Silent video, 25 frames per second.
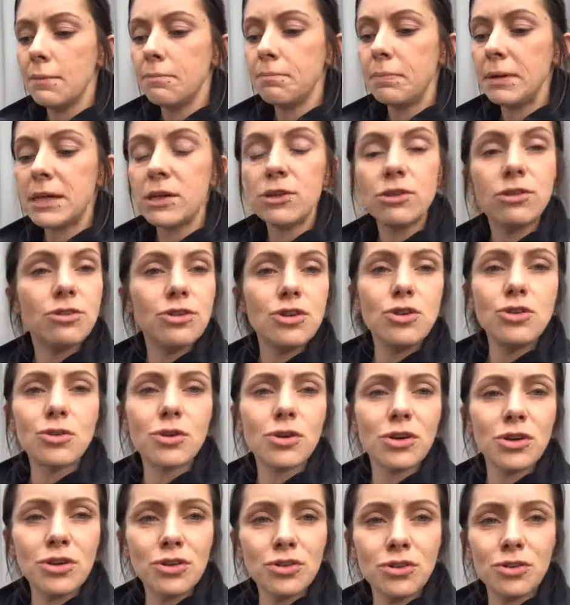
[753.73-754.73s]
Because
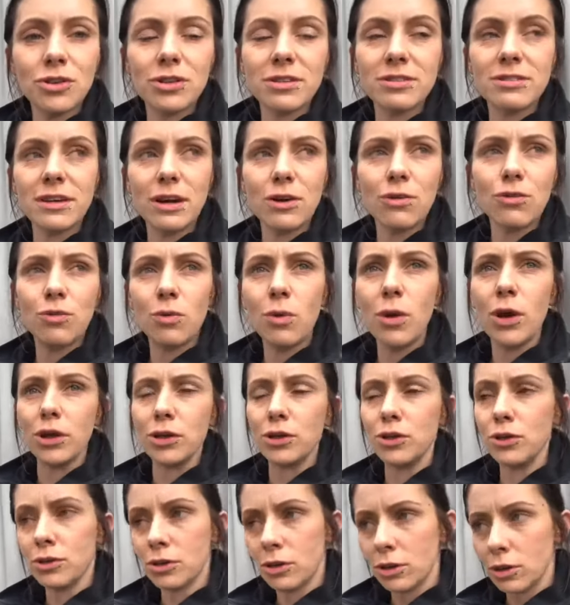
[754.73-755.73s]
you've got to do the
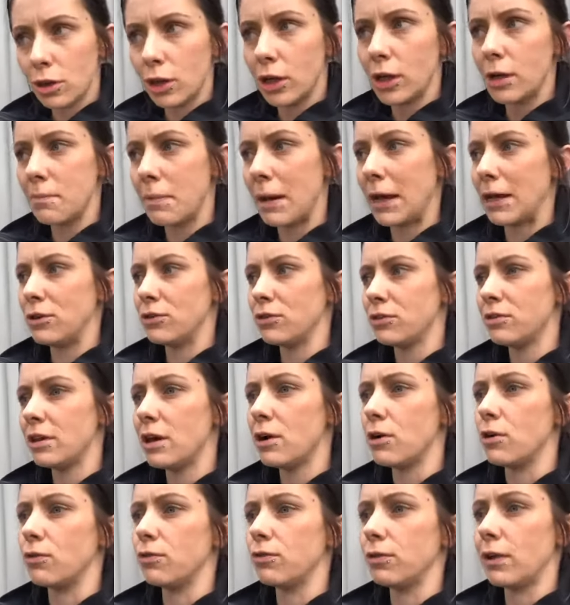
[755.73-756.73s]
self-work. You've got to learn about
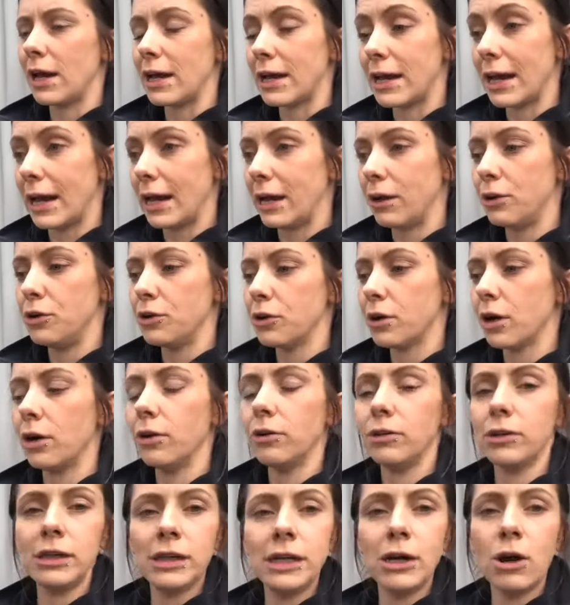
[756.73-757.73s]
yourself, like how you're
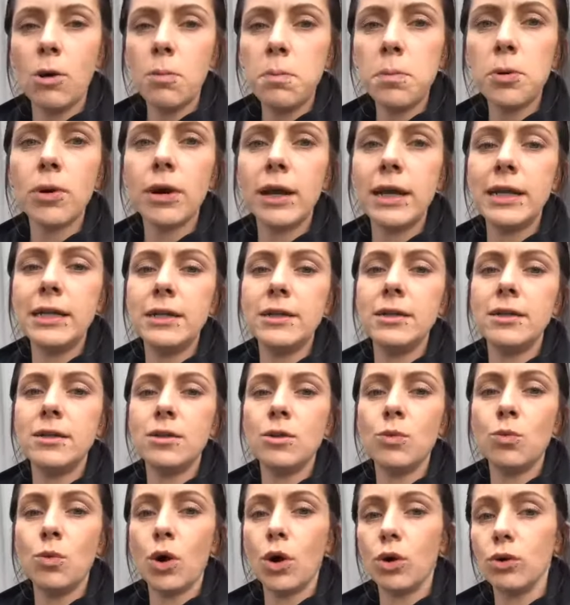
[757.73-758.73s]
currently operating
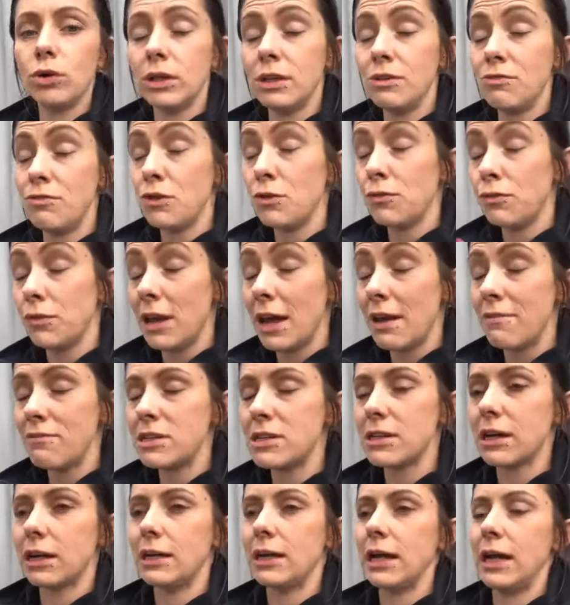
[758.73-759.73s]
in the world. And if you've never
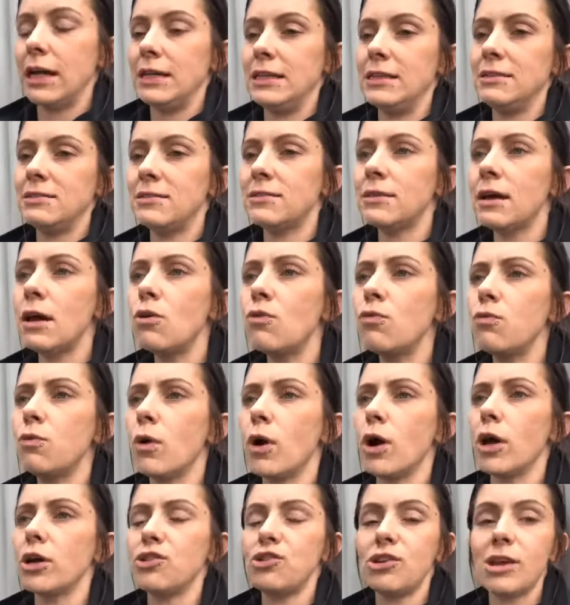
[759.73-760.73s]
done any
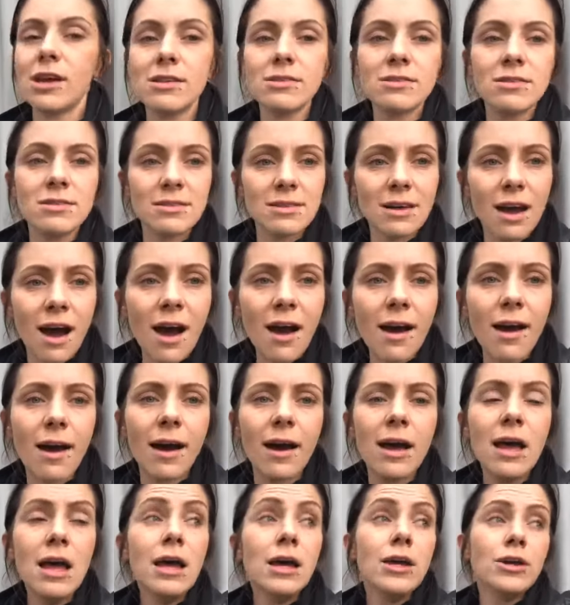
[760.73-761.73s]
self-work, chances
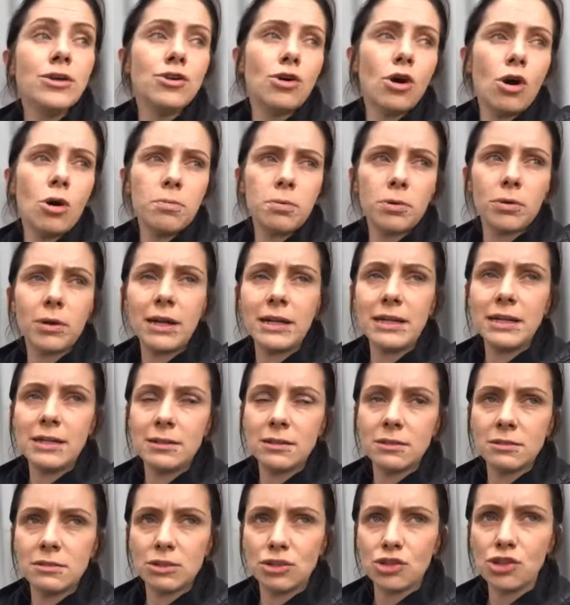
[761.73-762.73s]
are you're
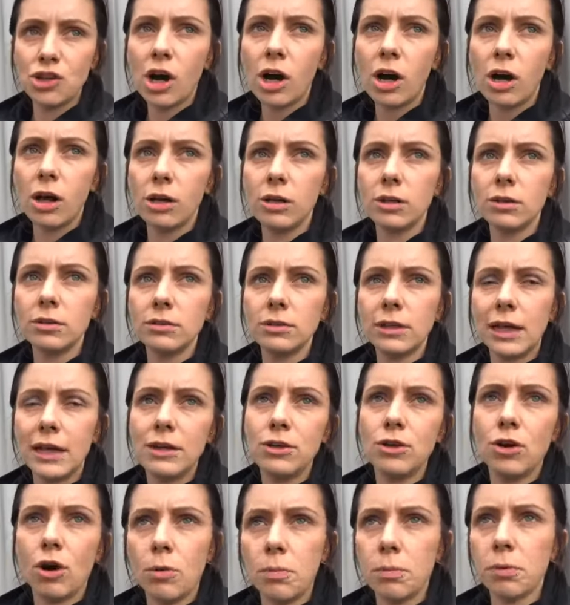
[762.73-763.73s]
operating as a child,
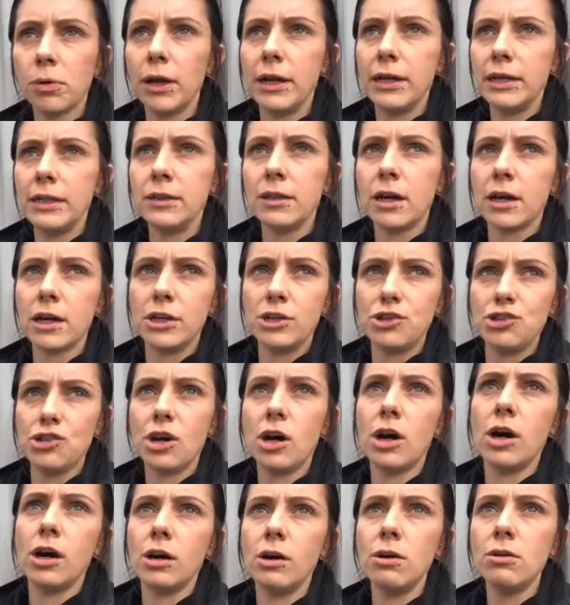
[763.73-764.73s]
like you're operating like a
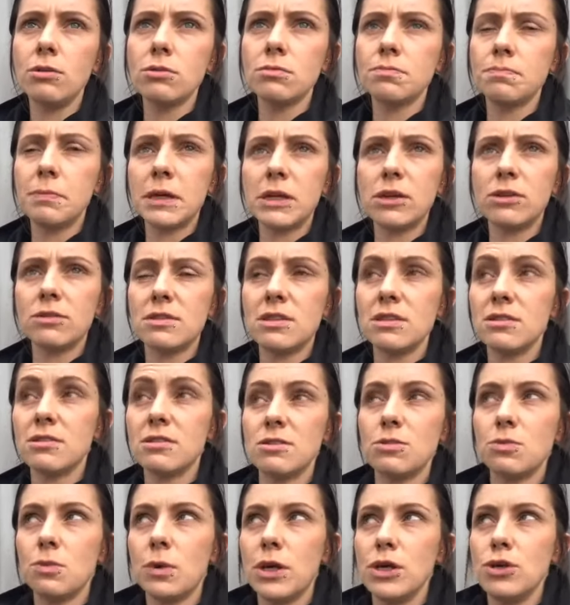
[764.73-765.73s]
child, because this
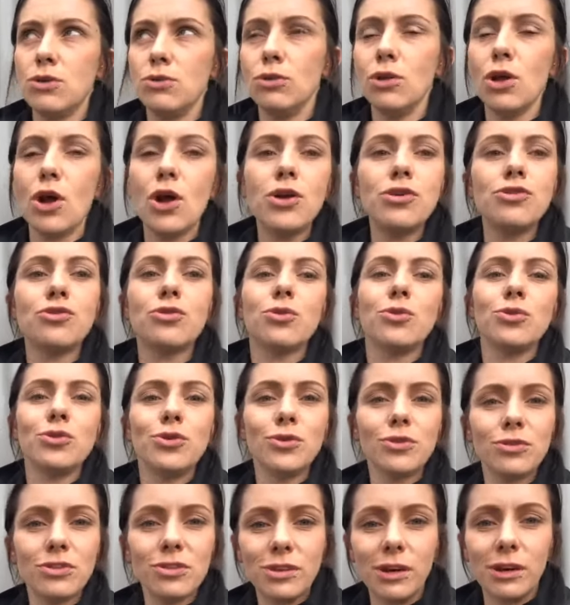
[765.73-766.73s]
is where you learned all
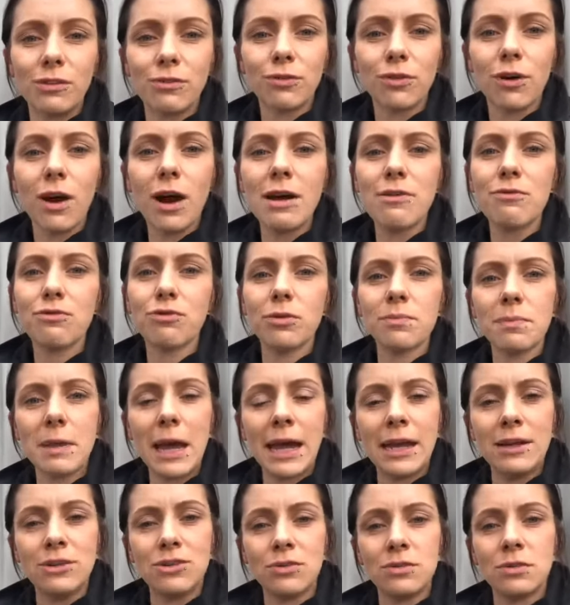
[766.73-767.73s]
your stuff, right? From
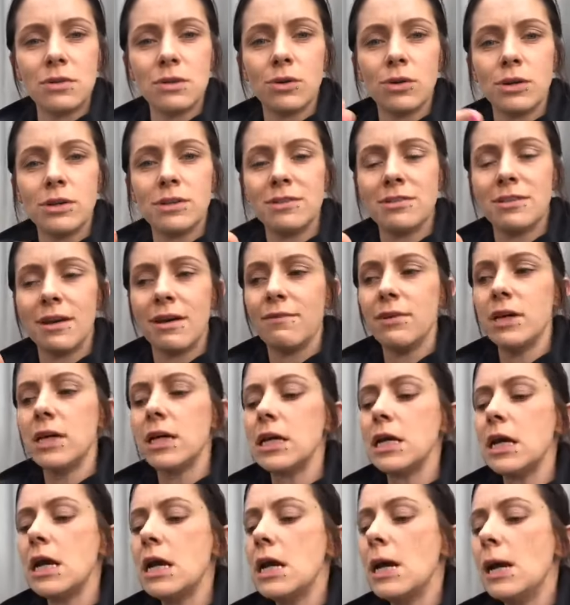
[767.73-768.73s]
the age of 0 to
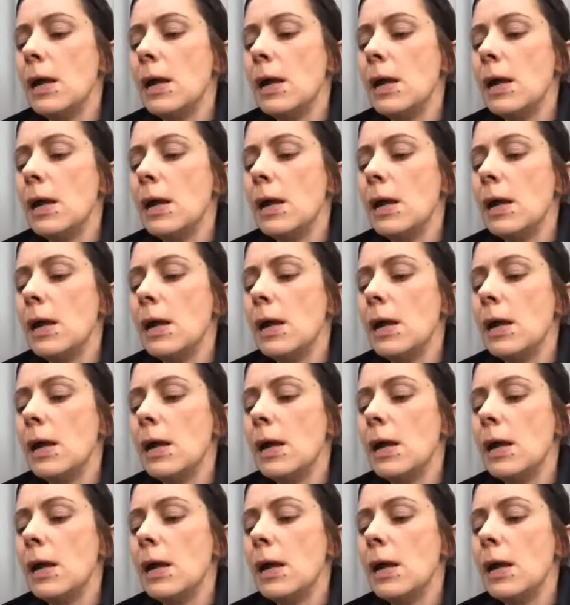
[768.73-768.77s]
7.